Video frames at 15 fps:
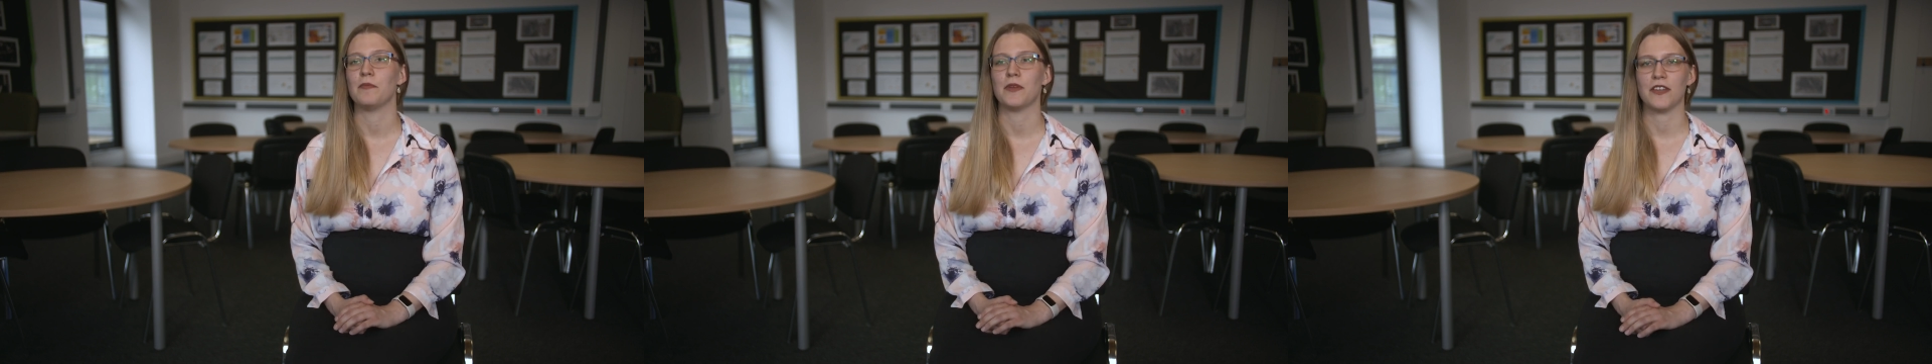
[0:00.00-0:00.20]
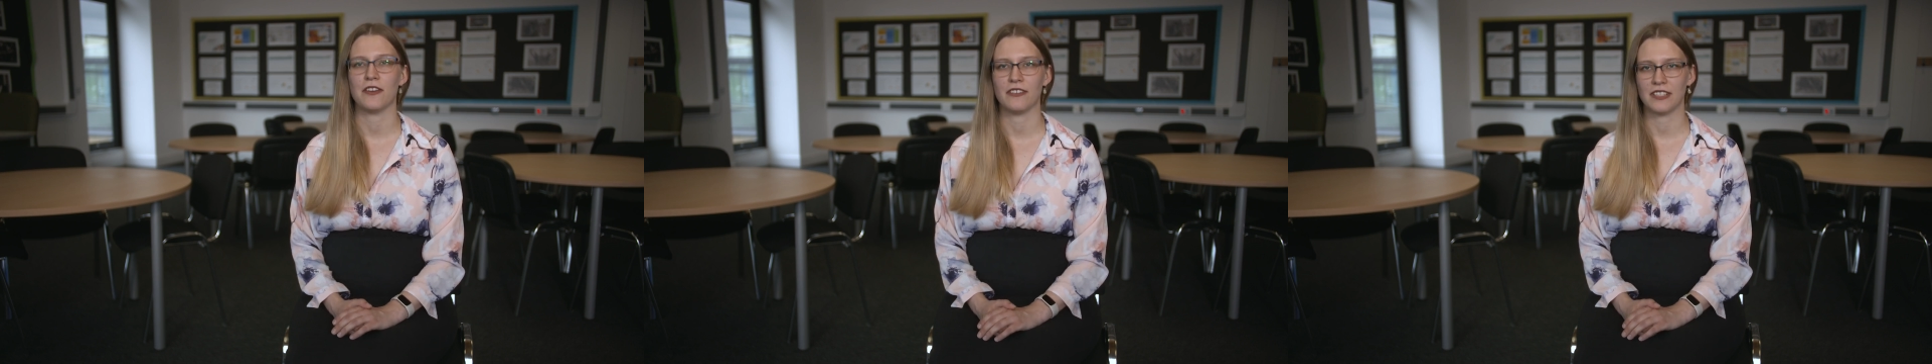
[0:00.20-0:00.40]

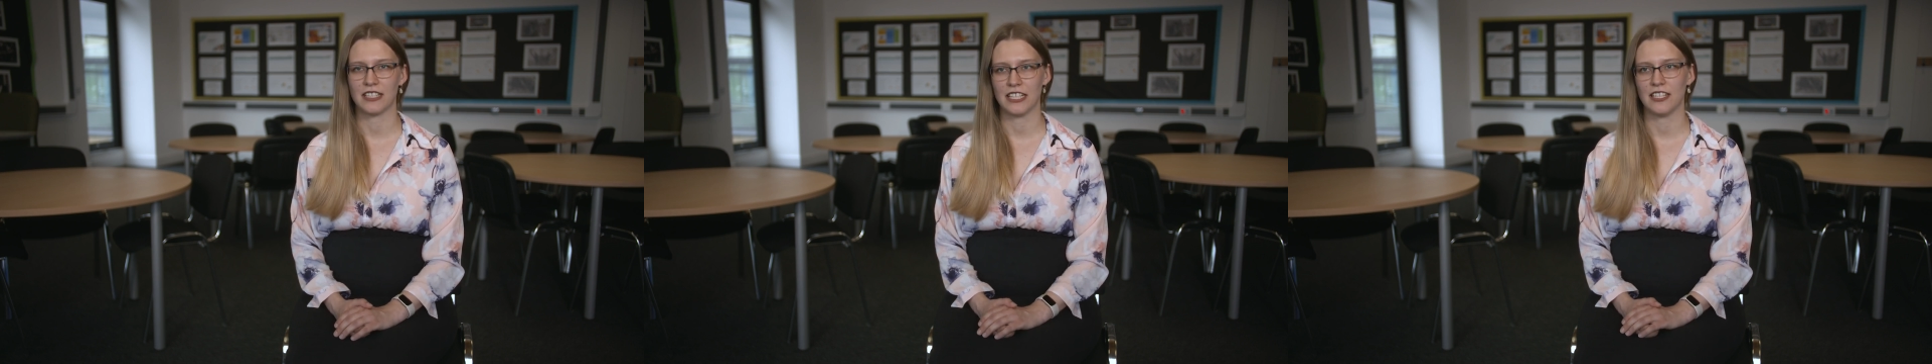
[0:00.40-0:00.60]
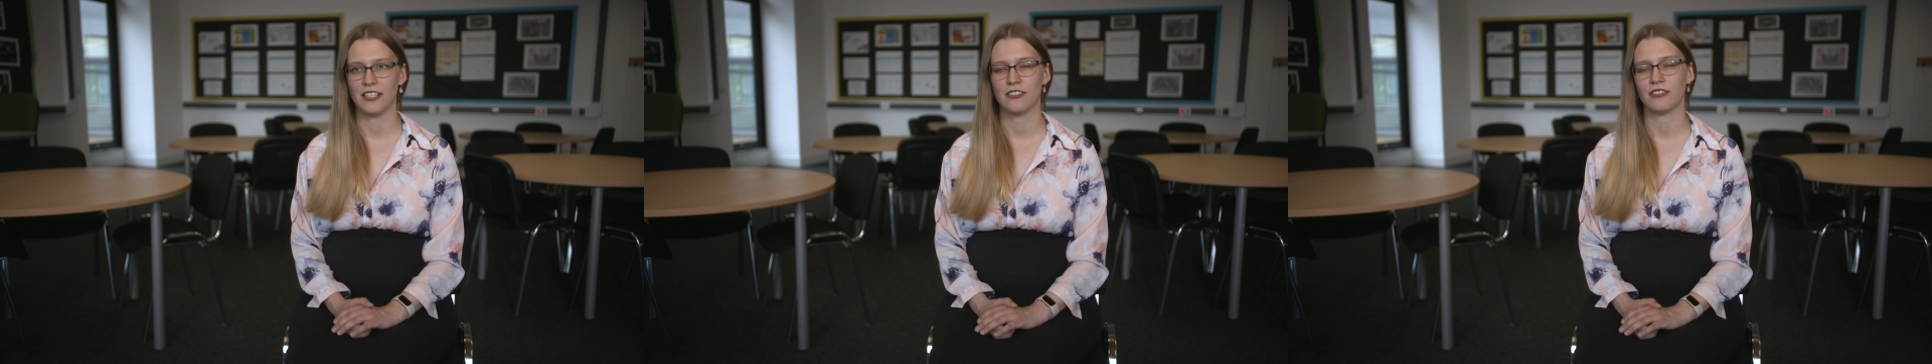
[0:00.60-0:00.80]

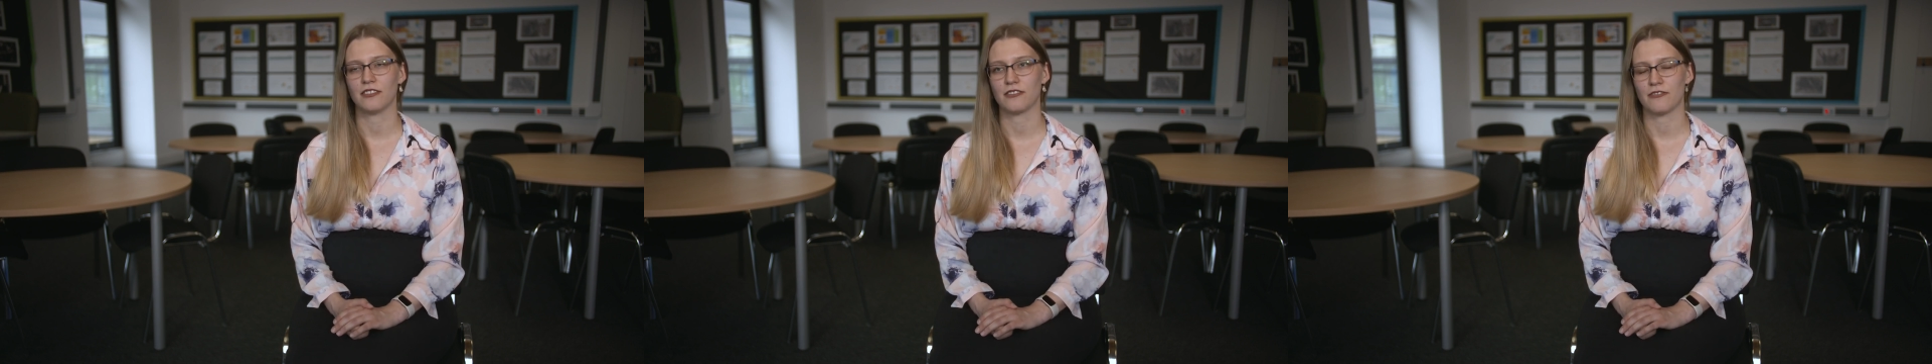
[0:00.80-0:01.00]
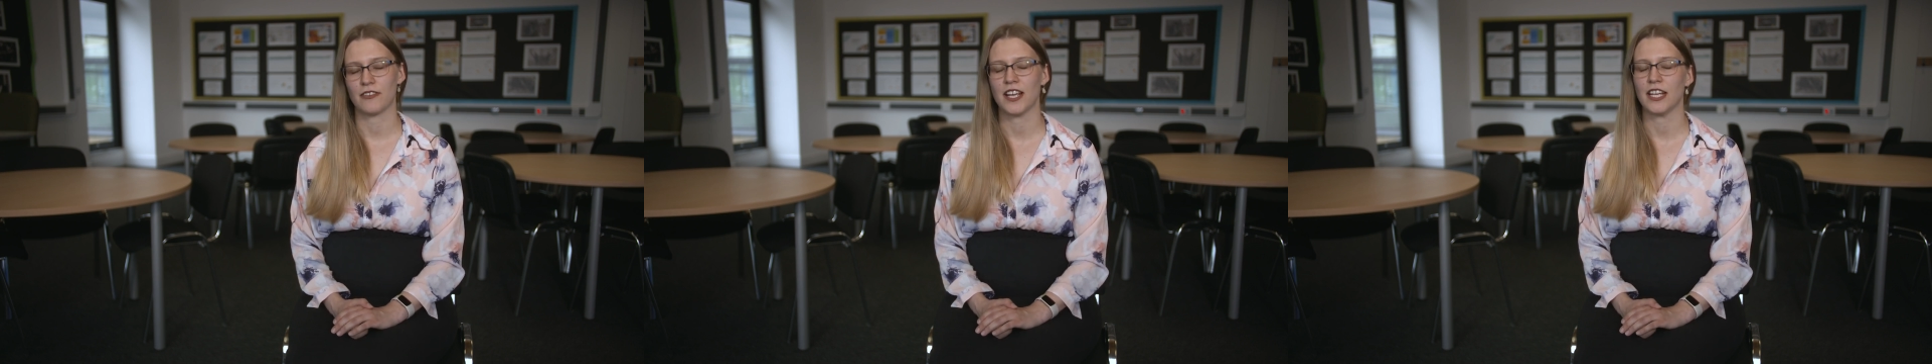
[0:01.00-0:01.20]
beyond
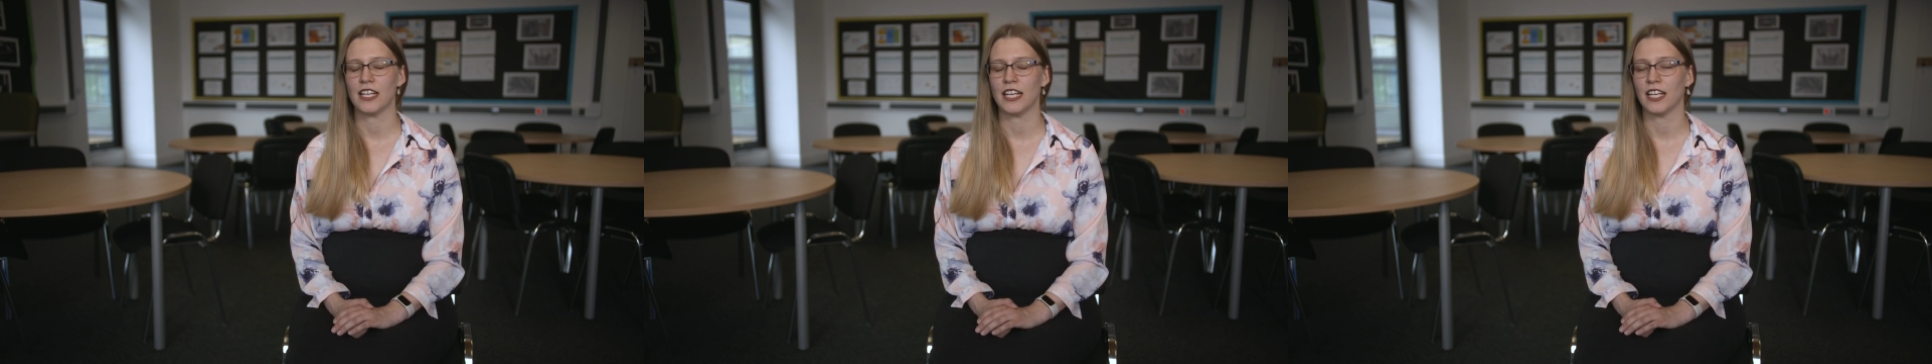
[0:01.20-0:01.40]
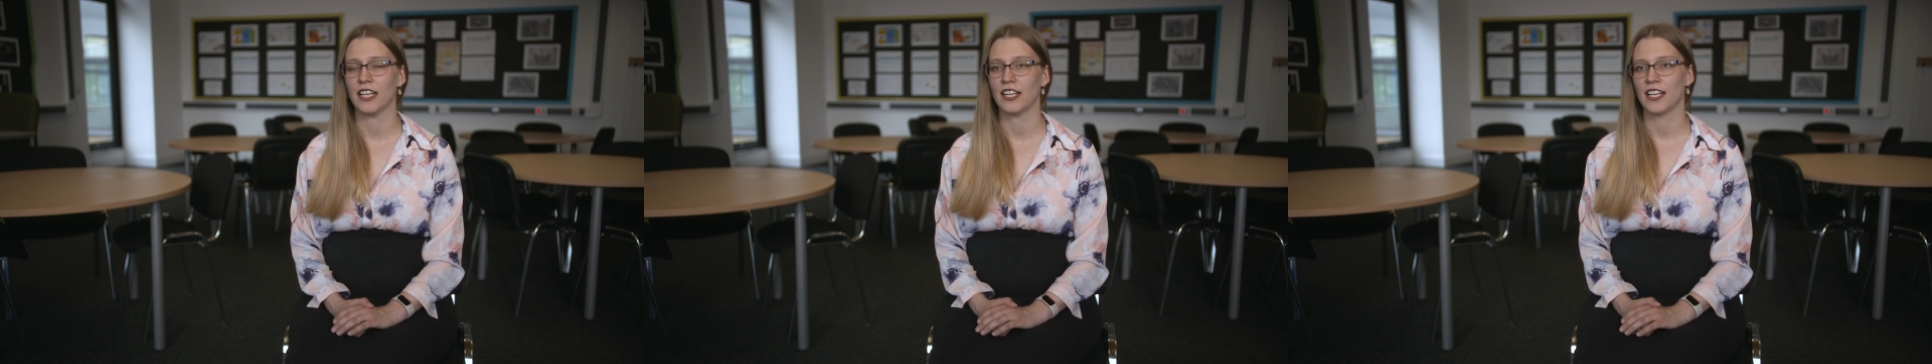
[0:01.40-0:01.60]
initial
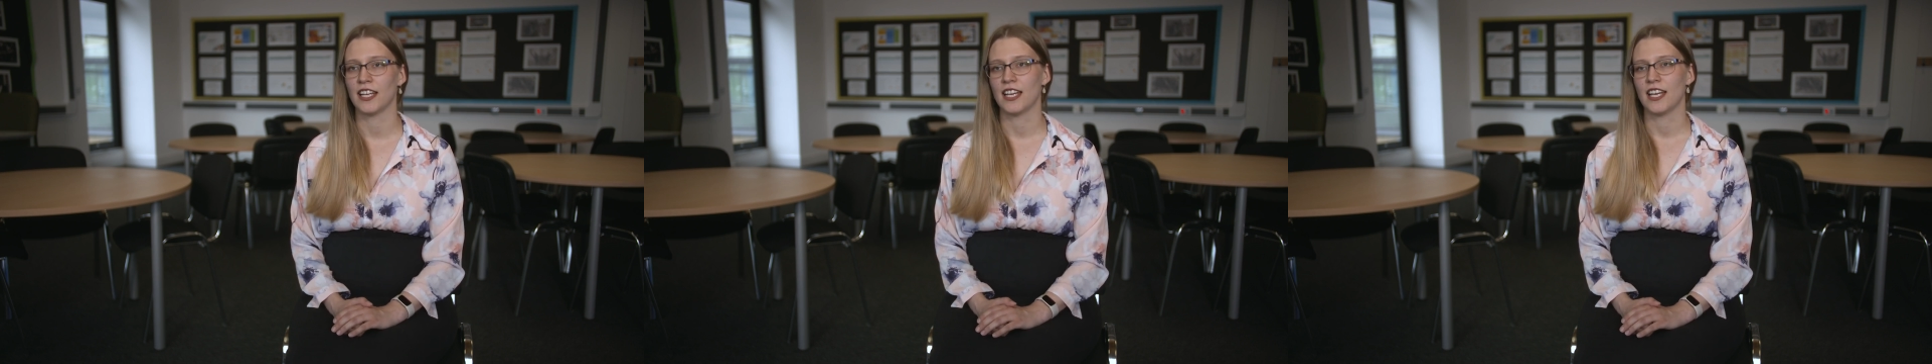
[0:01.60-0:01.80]
training,